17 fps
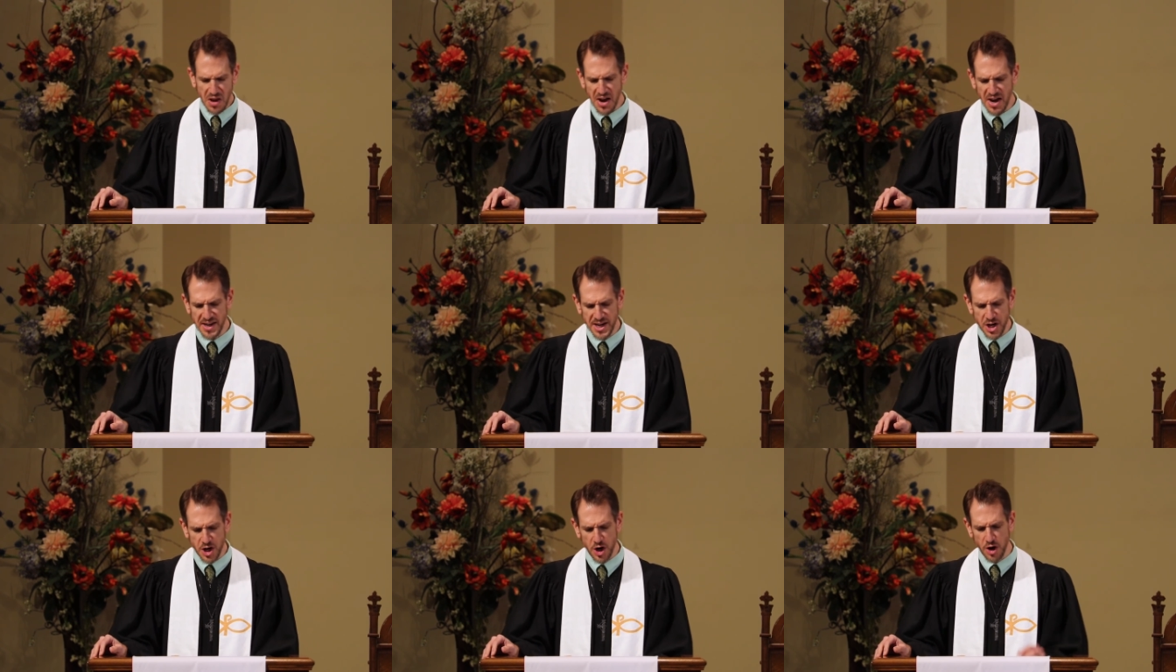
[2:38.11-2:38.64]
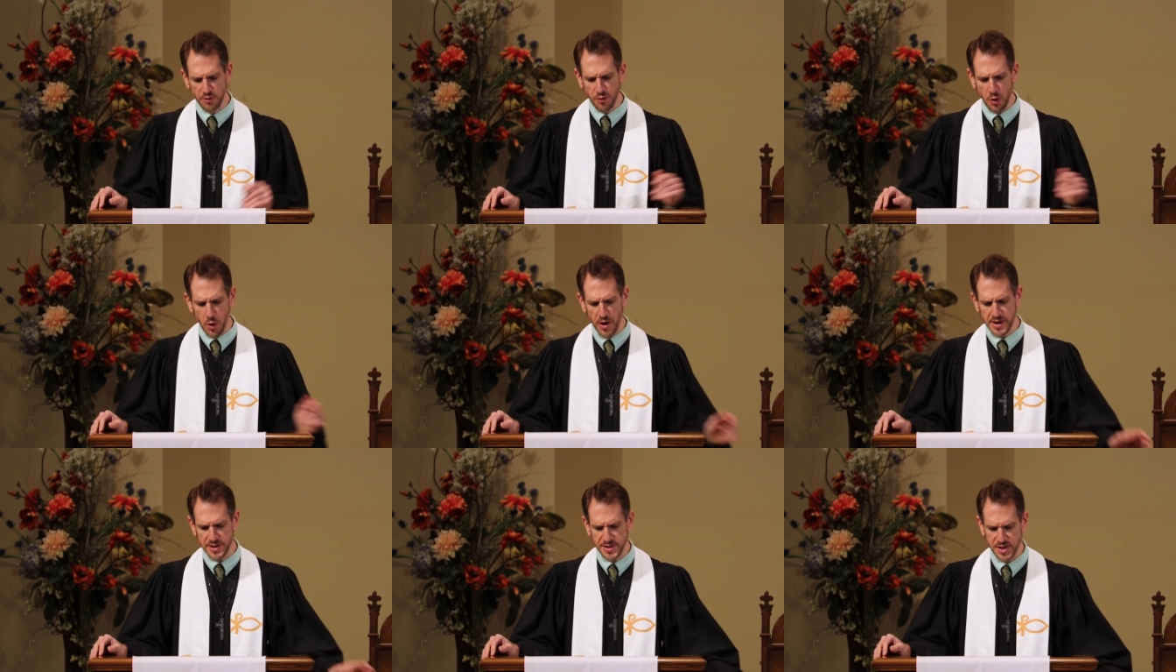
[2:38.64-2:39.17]
I hear her
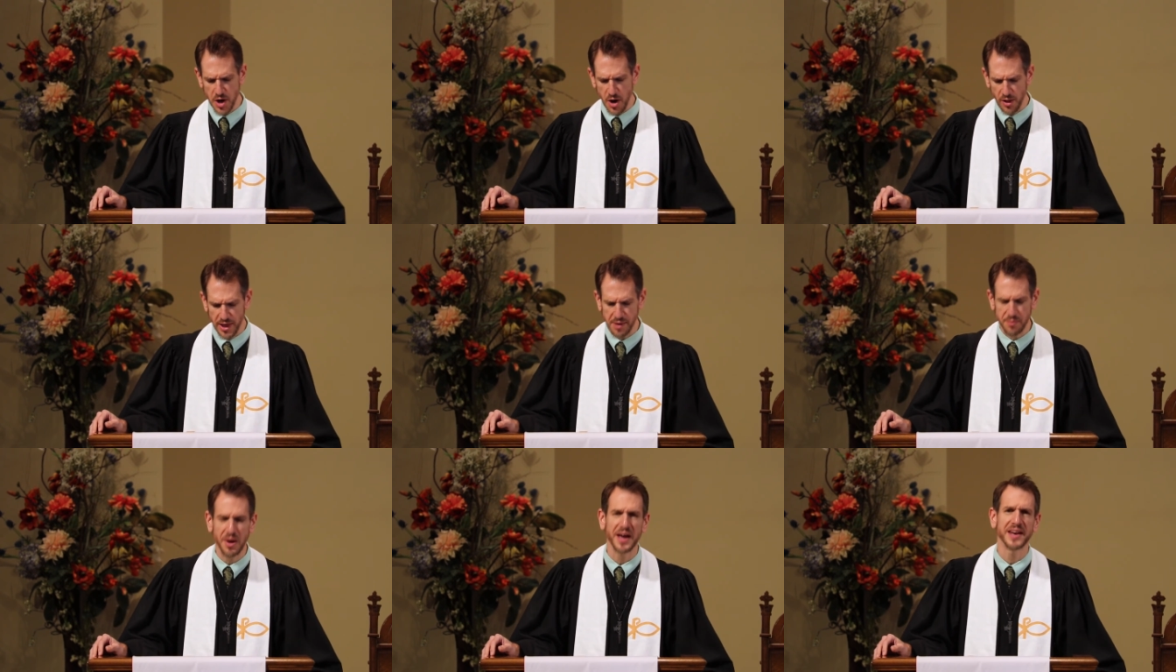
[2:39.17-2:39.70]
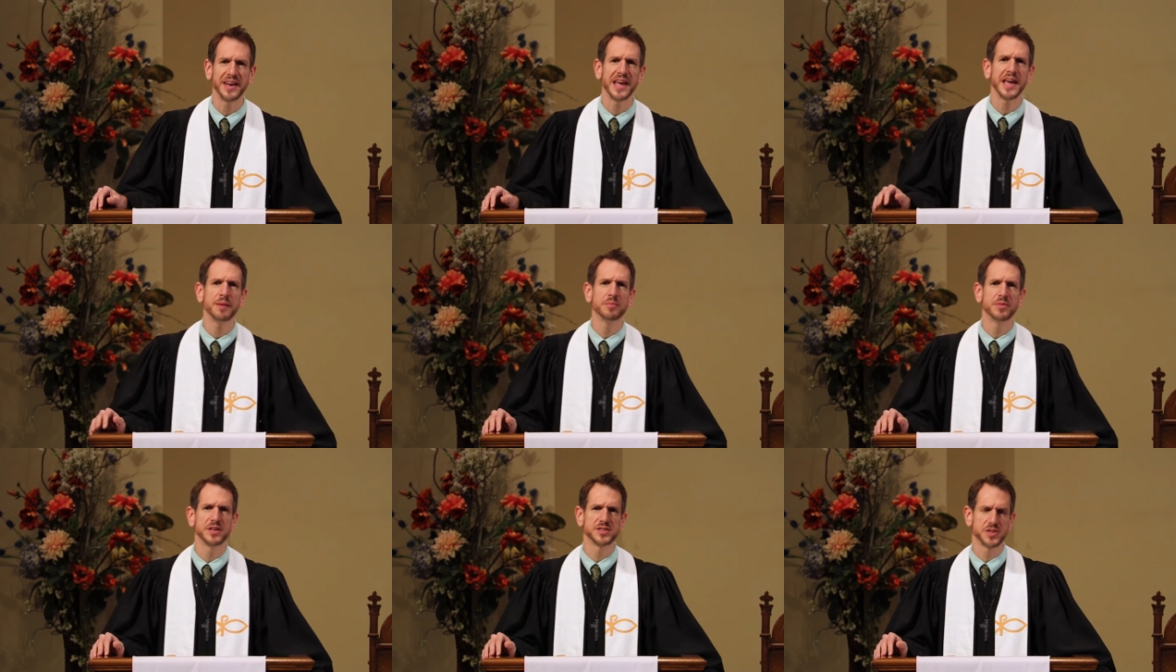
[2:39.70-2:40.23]
voice calling my
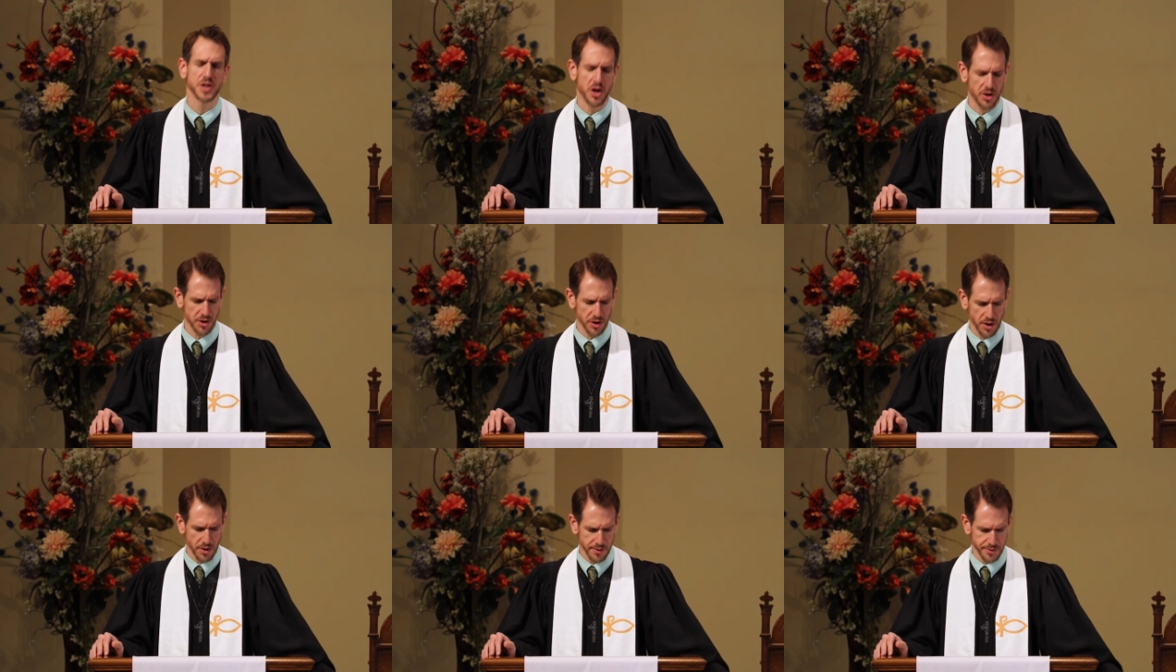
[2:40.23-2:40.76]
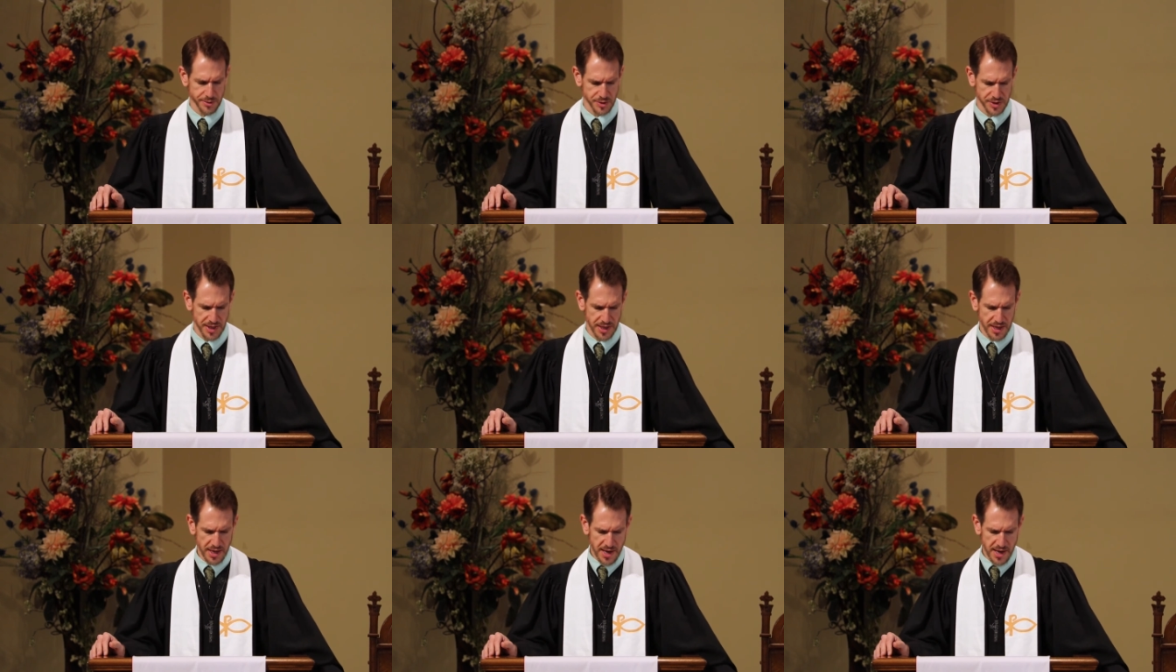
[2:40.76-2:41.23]
name, the song goes.